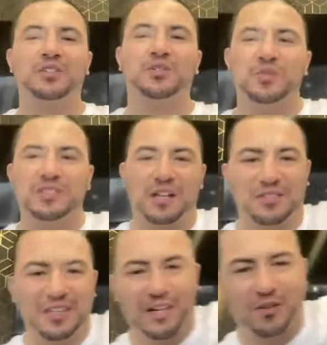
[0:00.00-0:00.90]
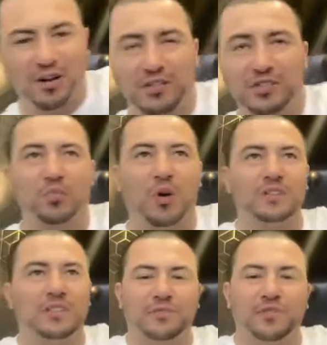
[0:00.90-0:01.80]
Who is out there on a
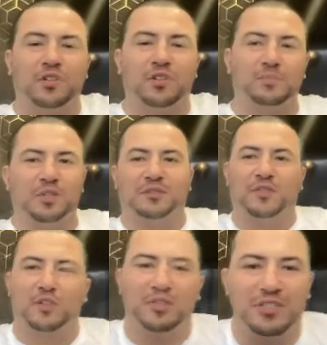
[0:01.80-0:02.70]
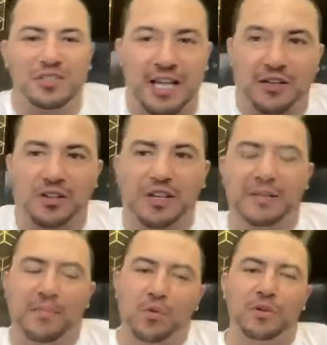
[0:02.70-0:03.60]
wonderful, beautiful
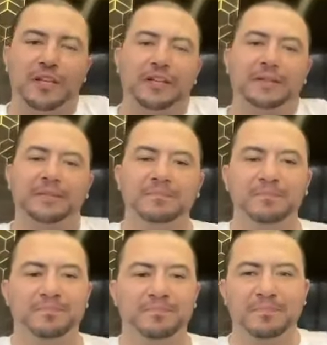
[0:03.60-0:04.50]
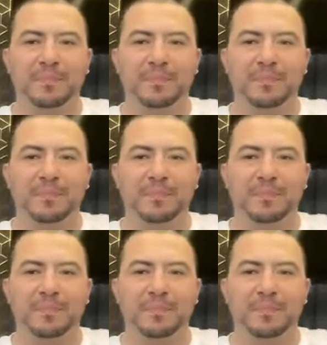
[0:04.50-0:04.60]
Saturday morning?